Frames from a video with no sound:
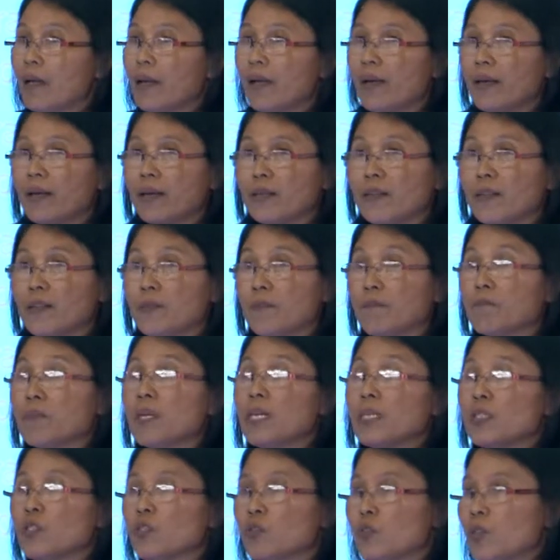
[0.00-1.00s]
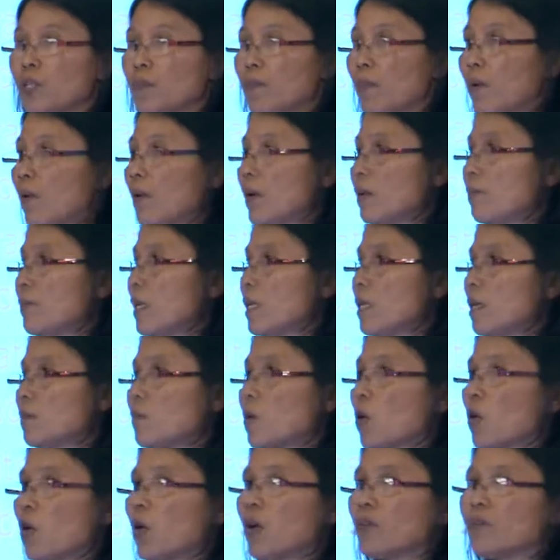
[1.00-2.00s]
the merge report, but
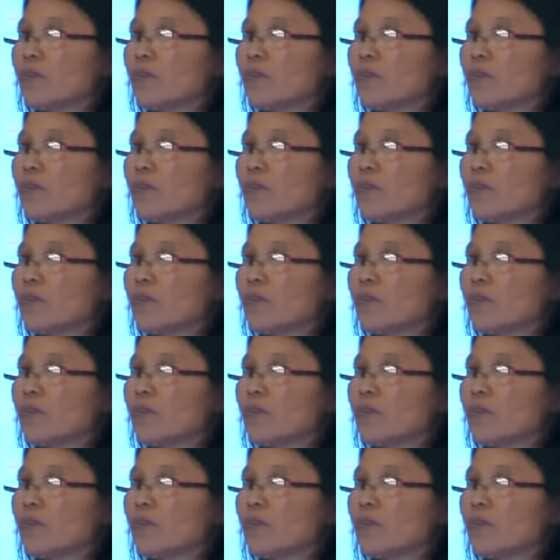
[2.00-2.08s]
apart